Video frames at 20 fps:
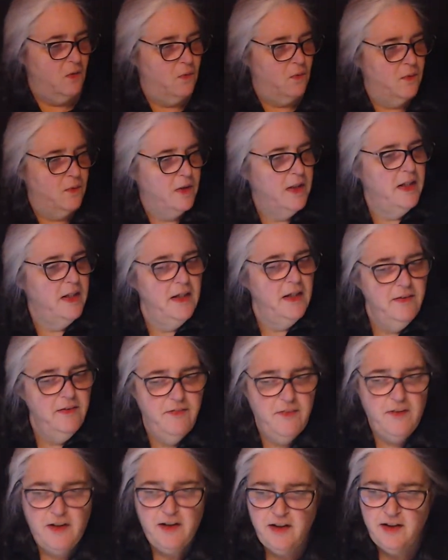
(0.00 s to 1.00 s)
What have
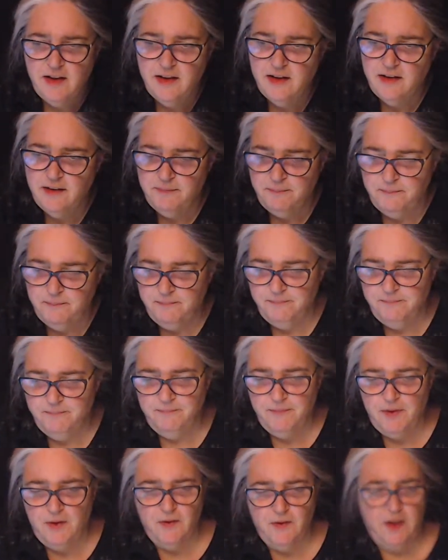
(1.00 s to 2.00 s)
I...
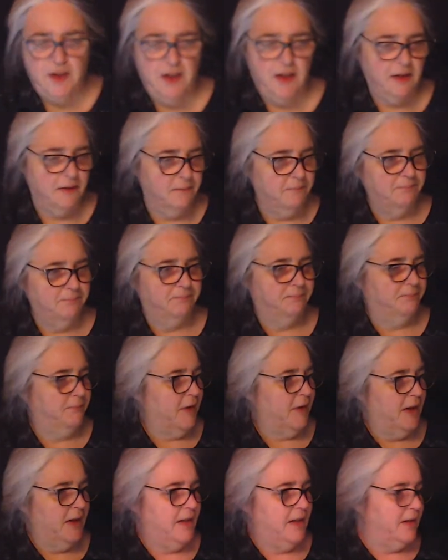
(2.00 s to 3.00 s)
Okay,
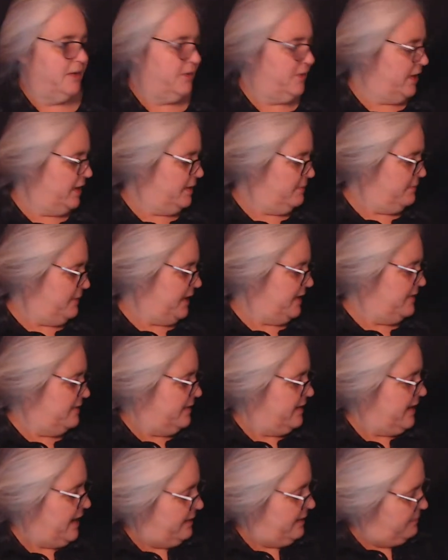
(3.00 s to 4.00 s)
I got quite a mess
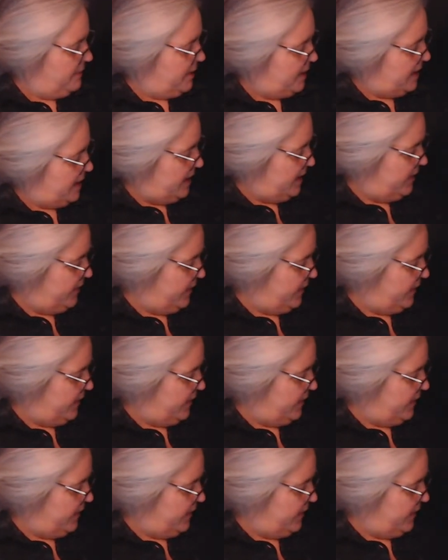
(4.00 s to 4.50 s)
happening here